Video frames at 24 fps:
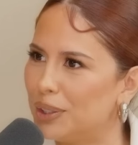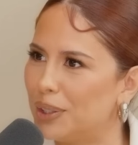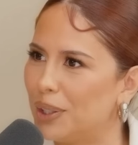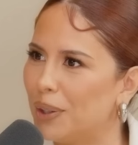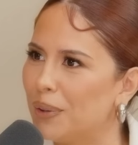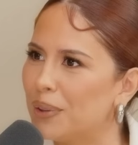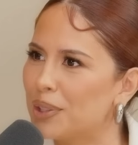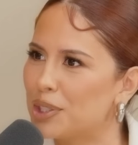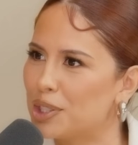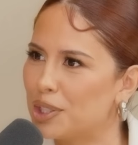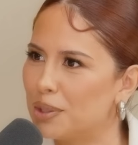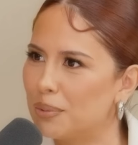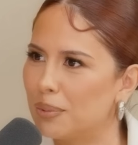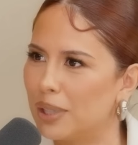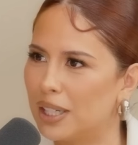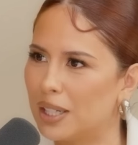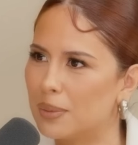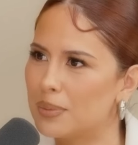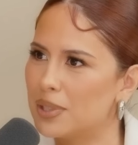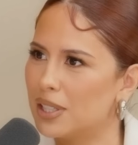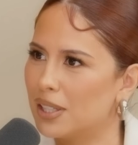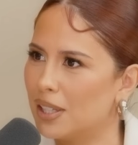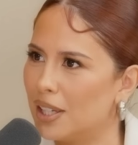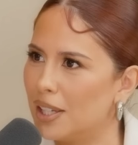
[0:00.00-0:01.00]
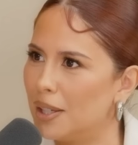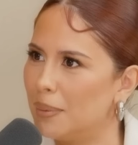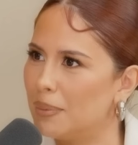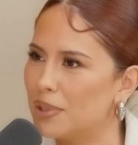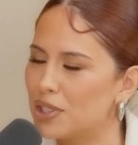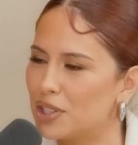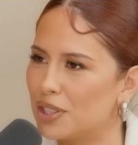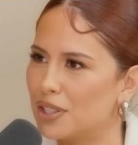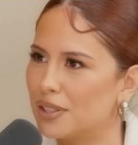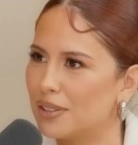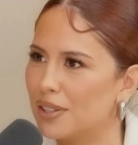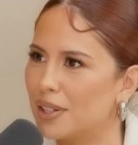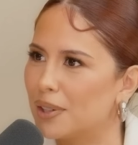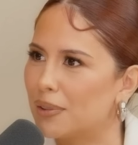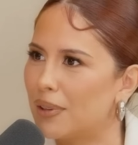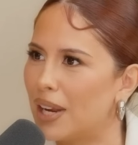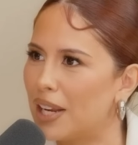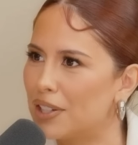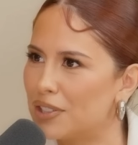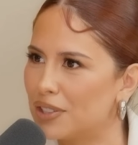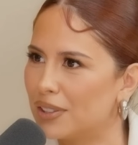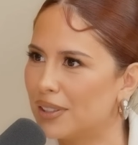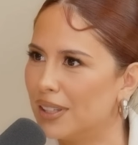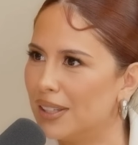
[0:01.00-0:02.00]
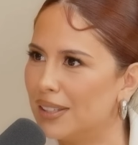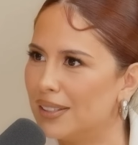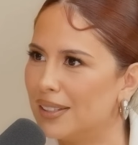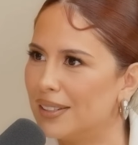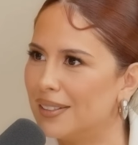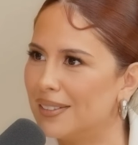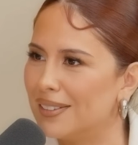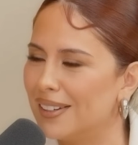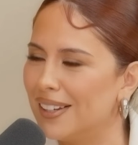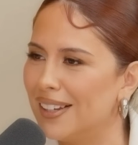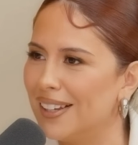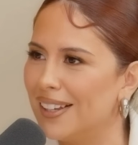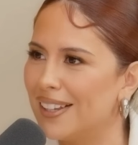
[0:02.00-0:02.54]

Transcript: and she went up to Kim and she congratulated